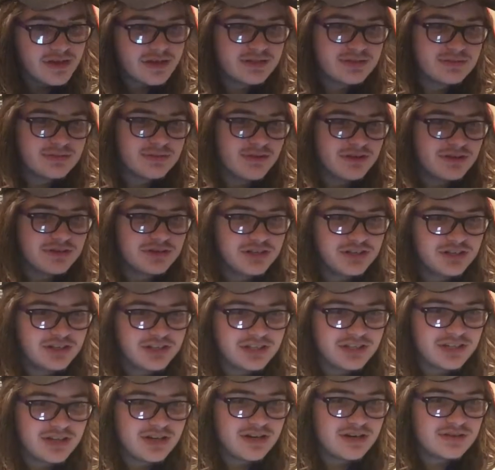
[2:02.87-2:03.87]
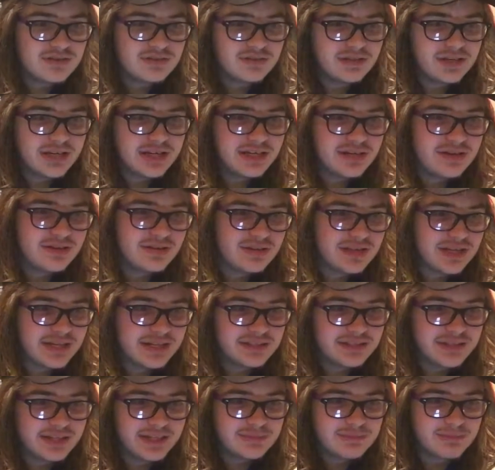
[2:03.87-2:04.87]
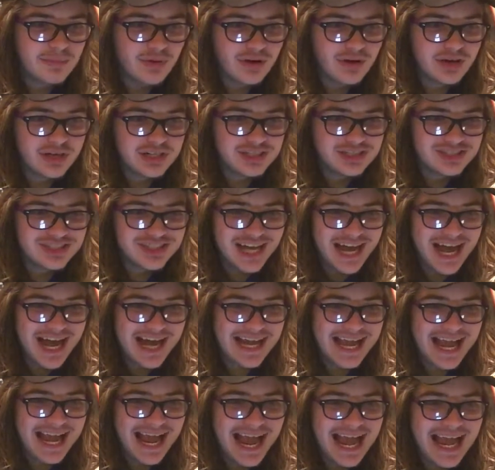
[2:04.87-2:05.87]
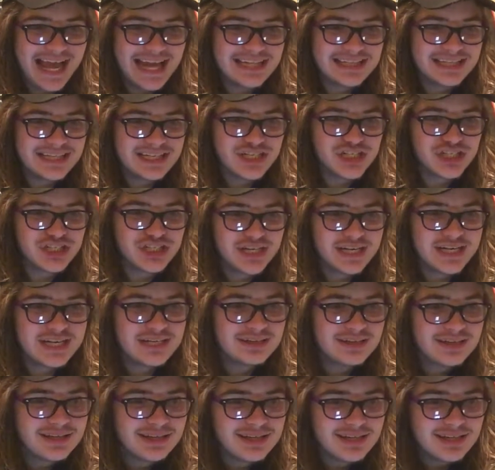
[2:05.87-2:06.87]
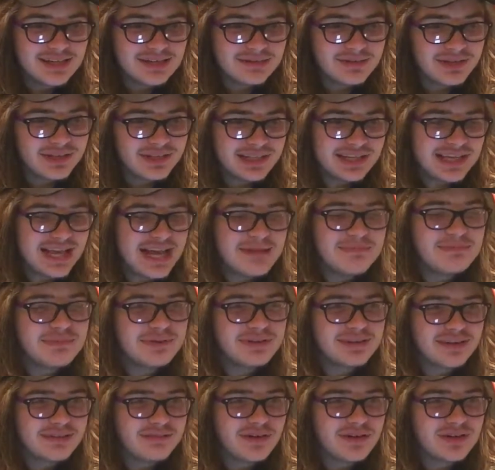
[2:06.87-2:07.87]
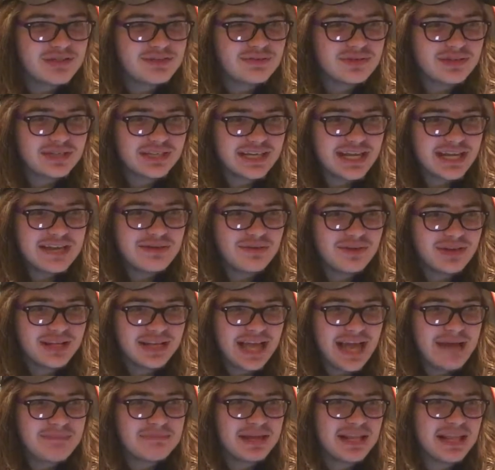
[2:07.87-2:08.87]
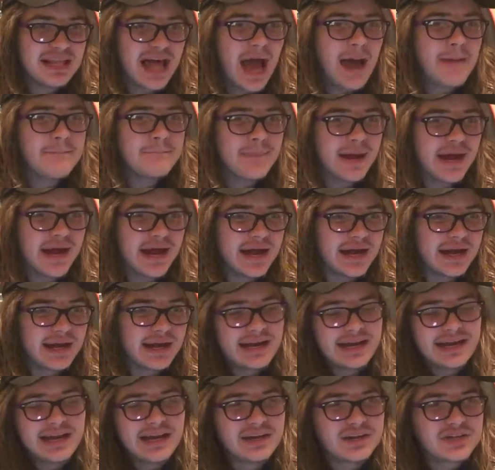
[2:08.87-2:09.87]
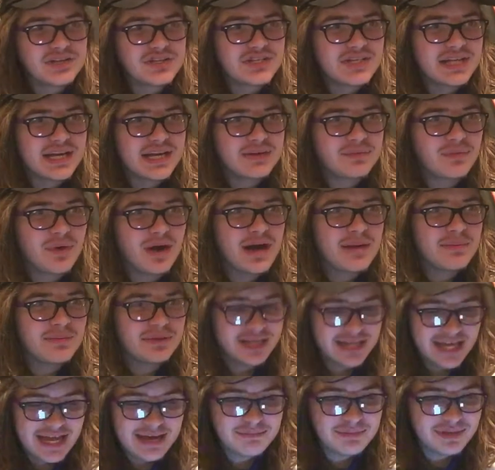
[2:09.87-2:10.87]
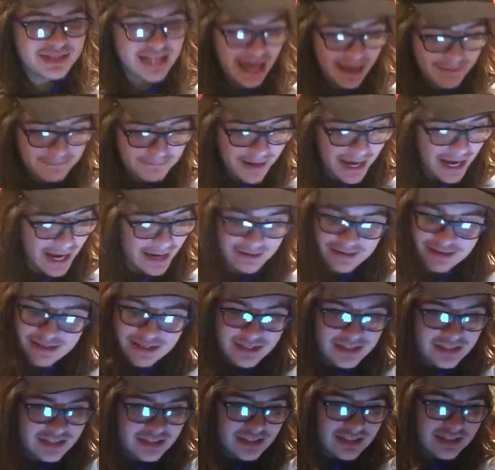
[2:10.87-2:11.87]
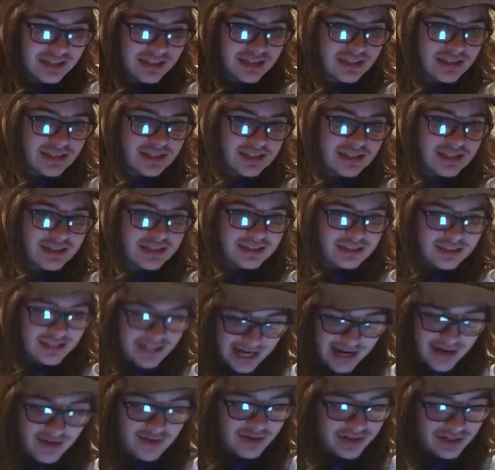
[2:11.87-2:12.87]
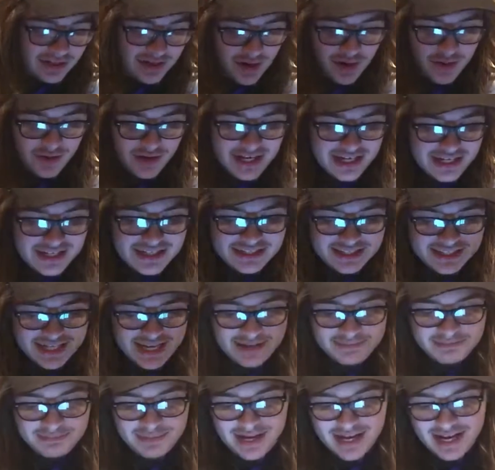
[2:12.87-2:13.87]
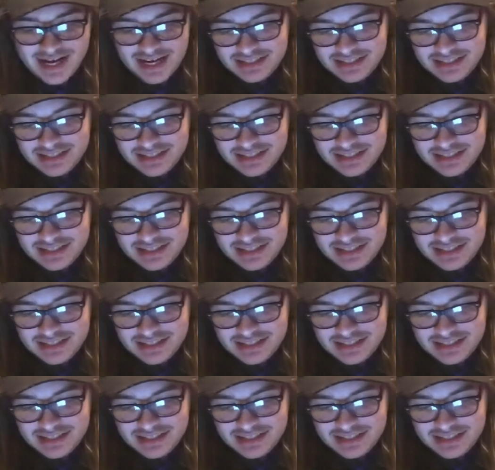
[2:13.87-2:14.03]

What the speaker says: wondered, I know that, like, Mark and Jack hate this shit. Like, I've always wondered, it can't be that bad. I can't understand why, but it can't be that bad. Now I know it is that bad.